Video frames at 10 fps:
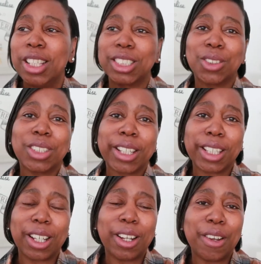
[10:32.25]
It's got
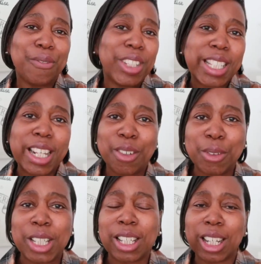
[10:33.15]
like
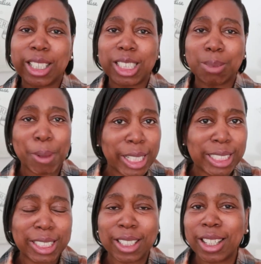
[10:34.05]
vanilla-y, kind of
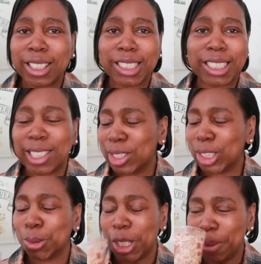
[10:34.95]
spicy kind of
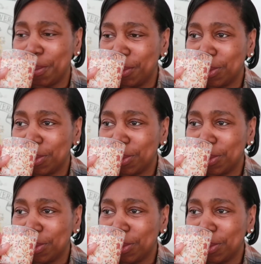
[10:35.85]
scent to it.